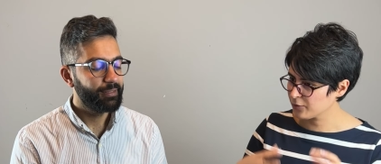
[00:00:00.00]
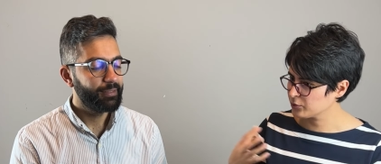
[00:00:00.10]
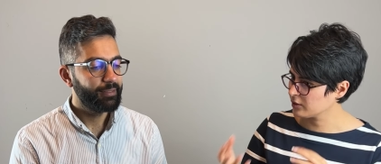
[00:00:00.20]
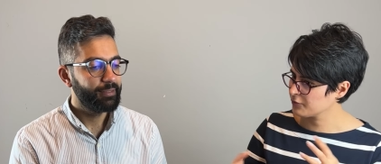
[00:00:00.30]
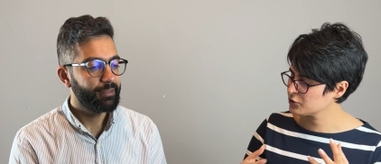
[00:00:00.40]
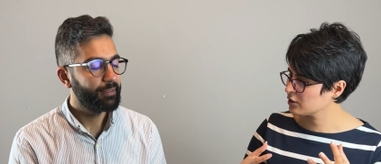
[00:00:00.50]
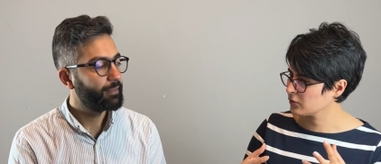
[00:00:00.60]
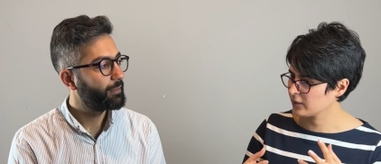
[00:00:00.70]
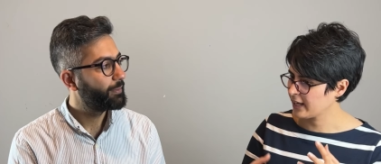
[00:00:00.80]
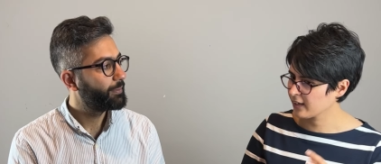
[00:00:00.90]
Speaker 1: I would love to
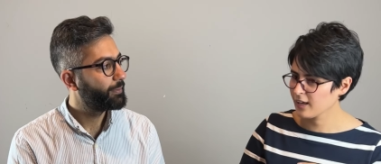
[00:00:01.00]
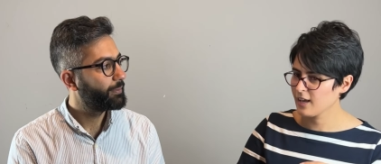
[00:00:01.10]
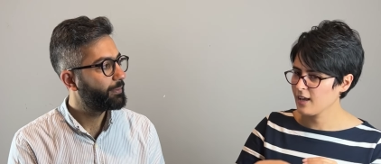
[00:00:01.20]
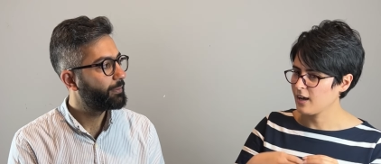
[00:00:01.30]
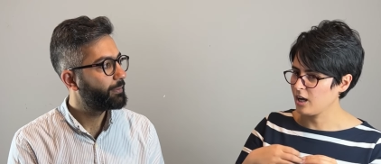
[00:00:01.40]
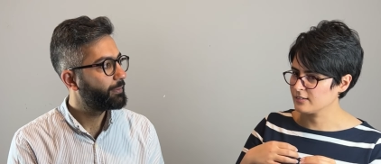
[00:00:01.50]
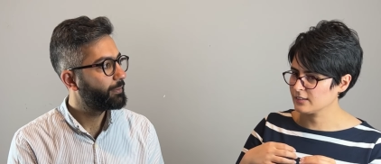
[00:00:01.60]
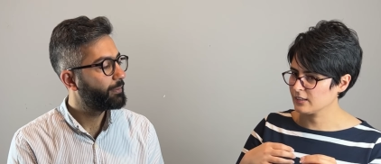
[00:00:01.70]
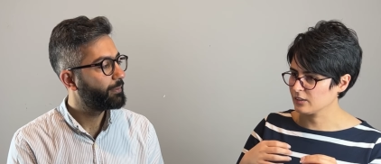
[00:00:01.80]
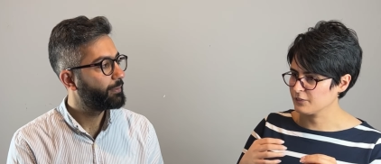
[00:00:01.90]
know, like,
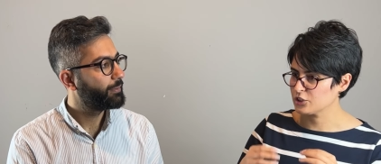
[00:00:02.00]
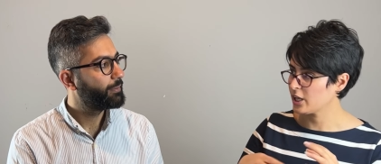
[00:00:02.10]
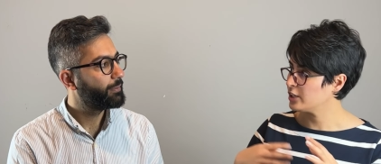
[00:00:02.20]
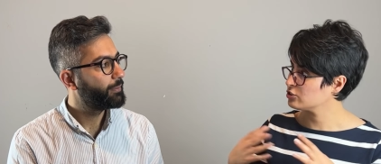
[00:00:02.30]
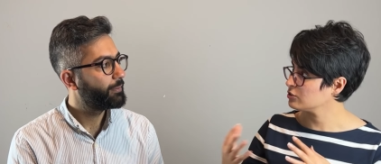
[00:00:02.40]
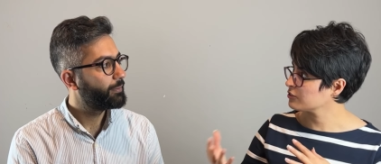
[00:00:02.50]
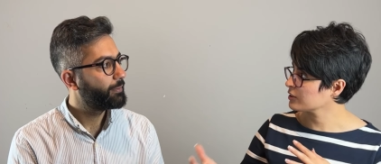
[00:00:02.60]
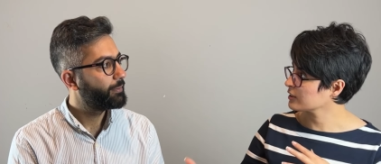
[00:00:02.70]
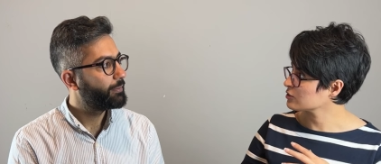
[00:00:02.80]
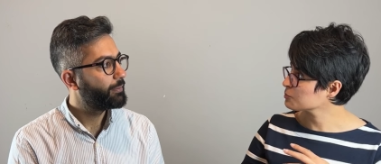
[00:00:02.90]
until which age do you
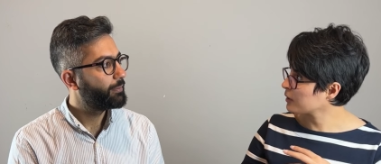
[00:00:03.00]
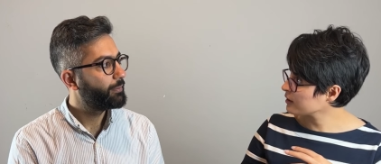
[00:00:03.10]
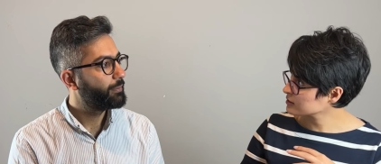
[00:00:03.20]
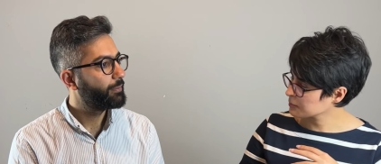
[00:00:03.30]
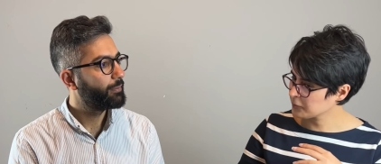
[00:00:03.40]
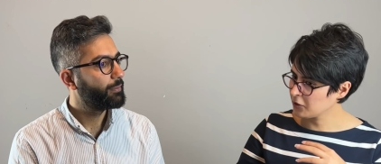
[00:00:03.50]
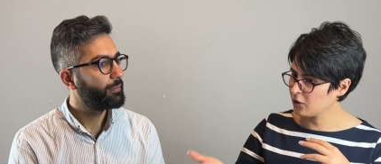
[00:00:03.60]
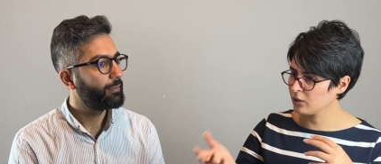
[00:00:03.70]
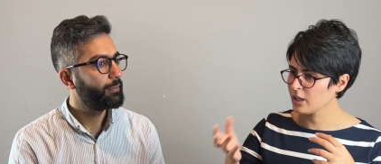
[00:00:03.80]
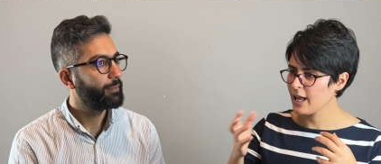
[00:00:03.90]
think it's
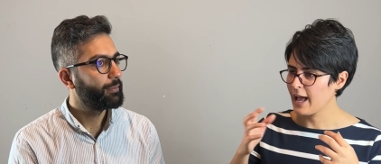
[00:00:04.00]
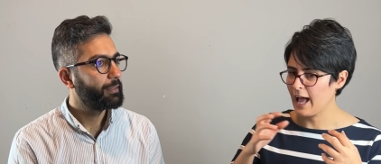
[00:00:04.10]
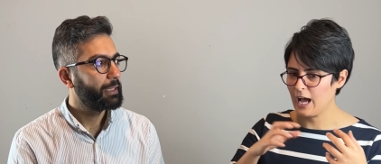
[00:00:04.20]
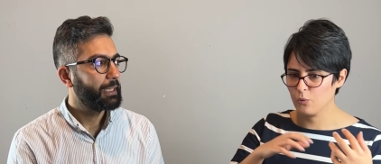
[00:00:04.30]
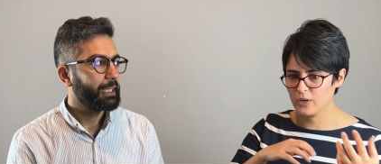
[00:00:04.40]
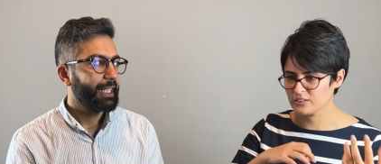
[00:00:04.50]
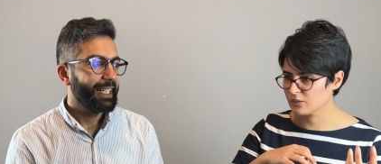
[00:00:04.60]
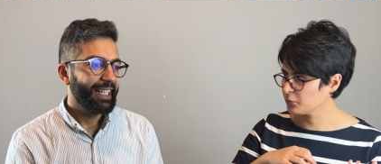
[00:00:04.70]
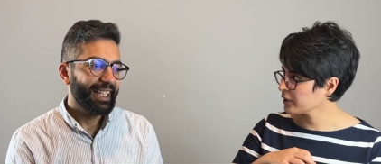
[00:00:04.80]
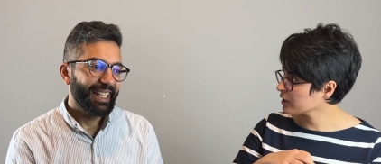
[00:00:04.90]
possible? How is
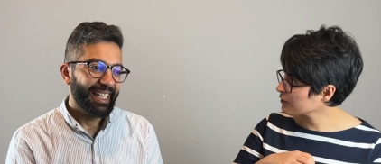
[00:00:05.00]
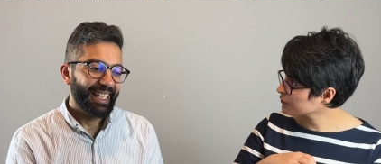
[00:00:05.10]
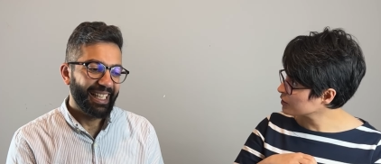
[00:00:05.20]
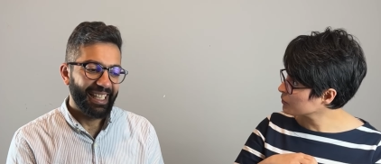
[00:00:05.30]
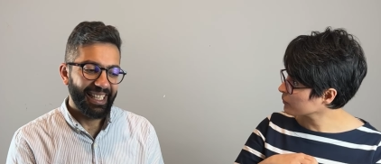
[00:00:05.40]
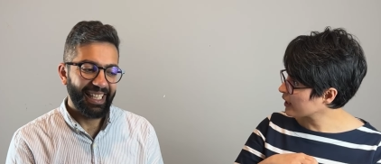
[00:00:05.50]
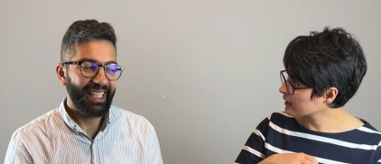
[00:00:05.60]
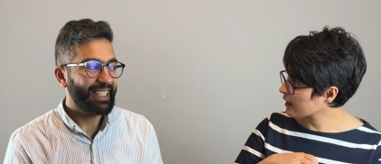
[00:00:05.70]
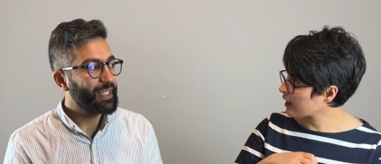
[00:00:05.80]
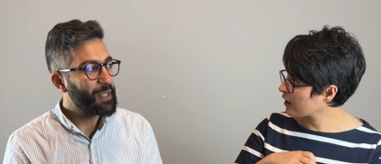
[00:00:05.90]
it working for you,
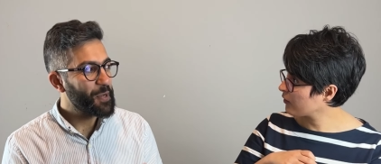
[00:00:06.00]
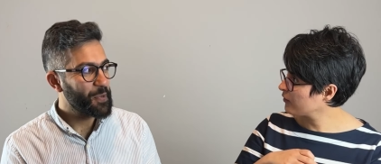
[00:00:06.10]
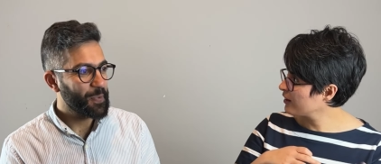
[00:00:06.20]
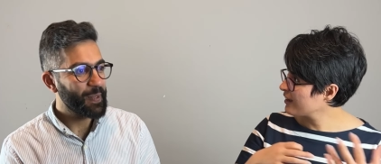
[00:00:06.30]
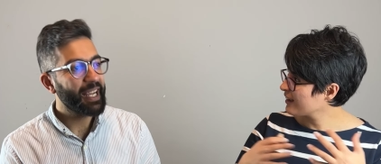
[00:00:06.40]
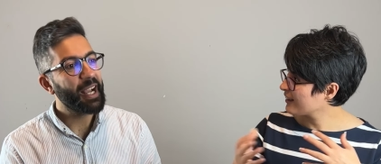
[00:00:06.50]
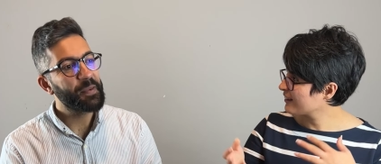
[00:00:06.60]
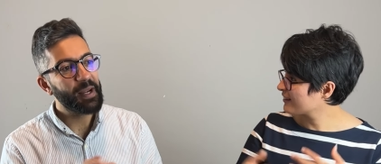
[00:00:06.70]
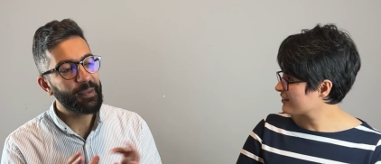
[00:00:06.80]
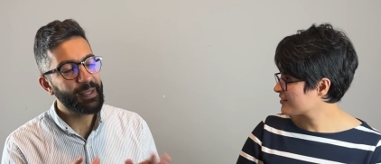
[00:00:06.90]
Rahan?
Speaker 2: No, like I,
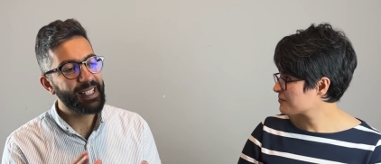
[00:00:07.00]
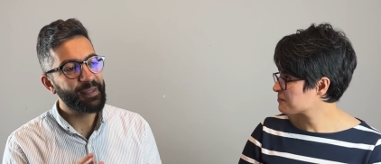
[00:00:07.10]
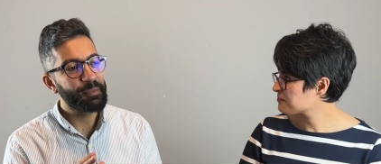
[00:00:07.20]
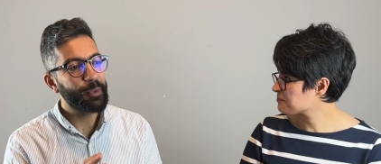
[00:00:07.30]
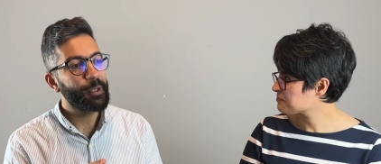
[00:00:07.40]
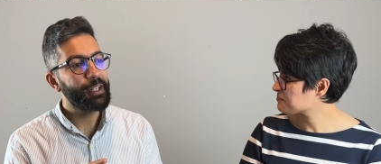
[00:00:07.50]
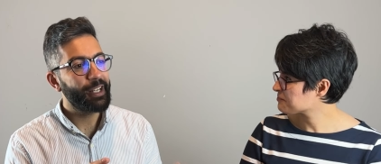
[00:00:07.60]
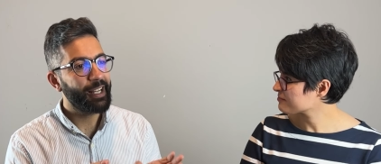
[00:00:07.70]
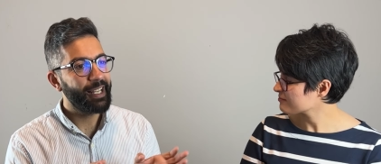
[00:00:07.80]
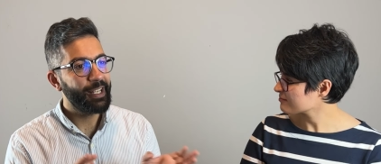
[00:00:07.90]
I was more
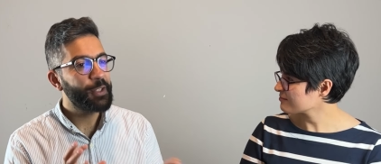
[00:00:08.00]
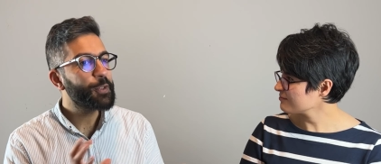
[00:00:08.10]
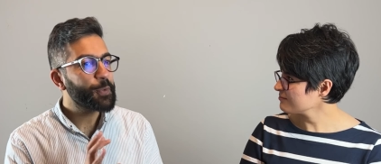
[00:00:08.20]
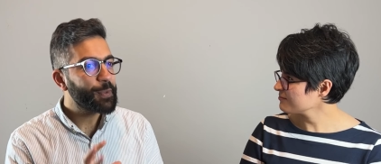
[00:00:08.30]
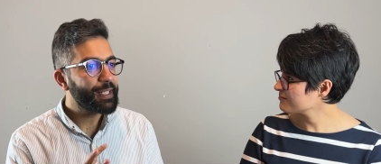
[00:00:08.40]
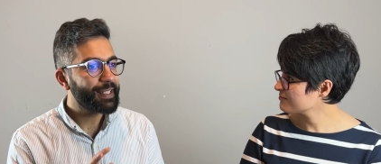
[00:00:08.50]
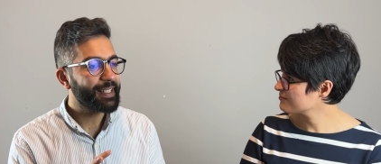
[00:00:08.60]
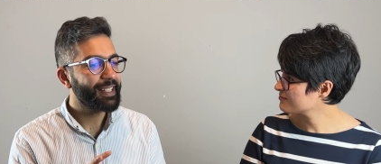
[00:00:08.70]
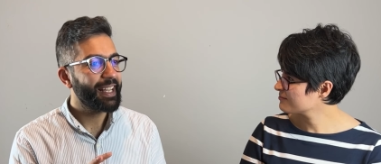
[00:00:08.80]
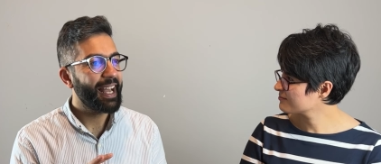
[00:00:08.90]
into
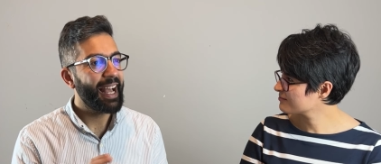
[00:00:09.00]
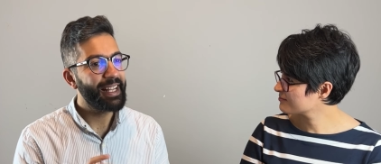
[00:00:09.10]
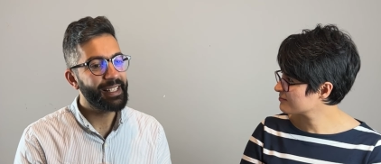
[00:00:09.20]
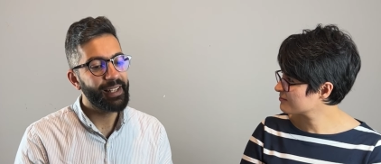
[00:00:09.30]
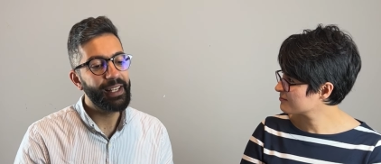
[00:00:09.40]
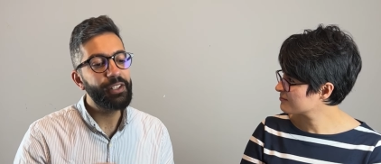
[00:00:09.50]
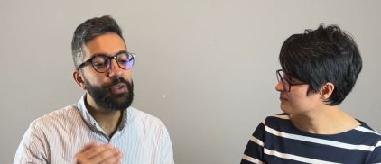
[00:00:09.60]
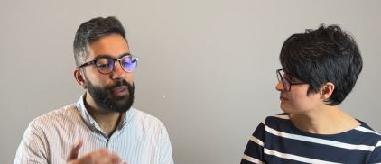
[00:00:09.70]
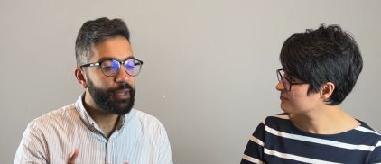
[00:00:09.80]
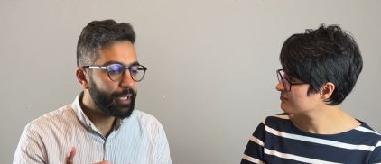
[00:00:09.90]
it as a
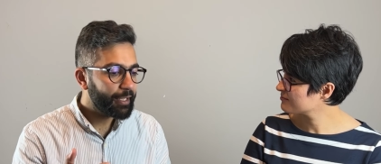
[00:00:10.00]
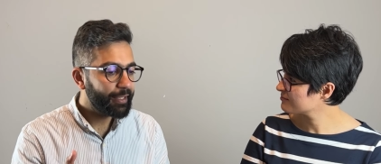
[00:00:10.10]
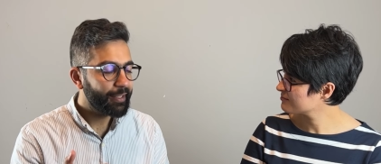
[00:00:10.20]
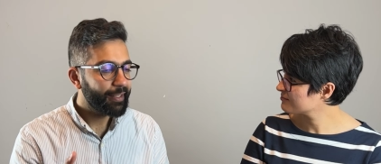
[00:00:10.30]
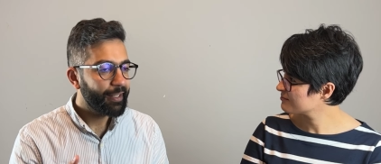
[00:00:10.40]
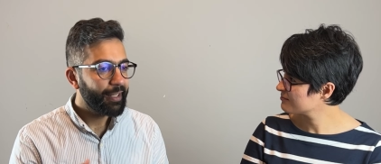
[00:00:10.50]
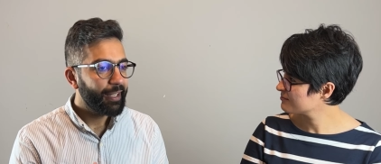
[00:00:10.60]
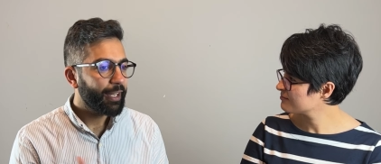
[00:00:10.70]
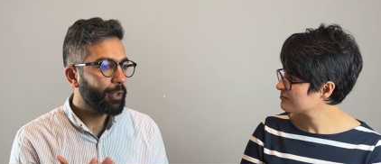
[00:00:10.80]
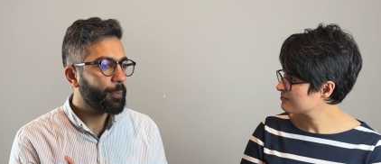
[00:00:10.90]
later thing
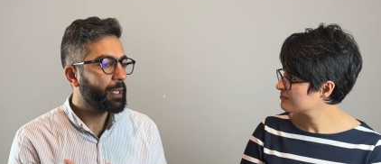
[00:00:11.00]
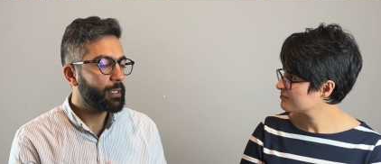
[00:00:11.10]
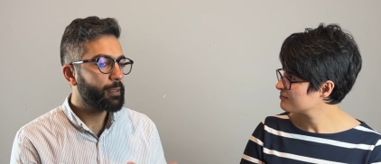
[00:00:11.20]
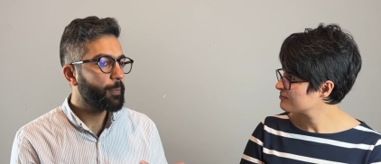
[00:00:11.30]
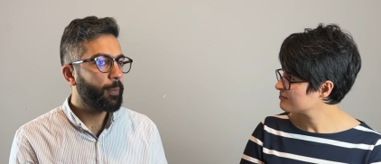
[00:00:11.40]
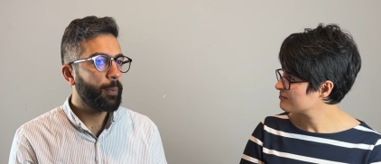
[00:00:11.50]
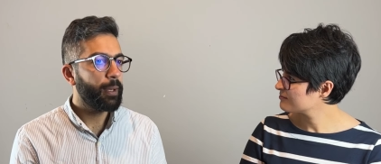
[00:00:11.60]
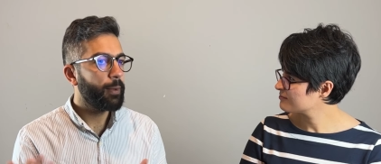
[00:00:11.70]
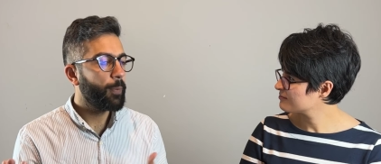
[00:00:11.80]
you know, because we